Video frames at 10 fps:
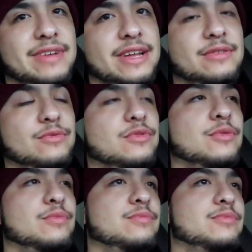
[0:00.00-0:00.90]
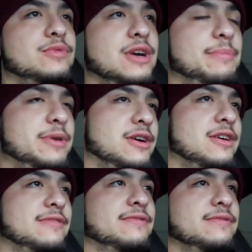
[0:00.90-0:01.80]
And to top it
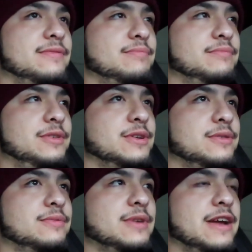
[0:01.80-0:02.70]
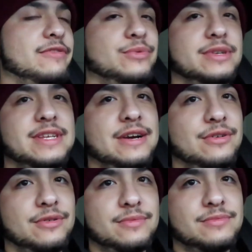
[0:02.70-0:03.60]
off, you know, everyone's at
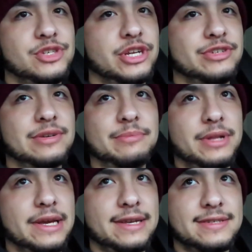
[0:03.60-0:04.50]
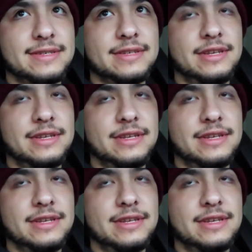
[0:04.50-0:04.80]
home, shelter in place.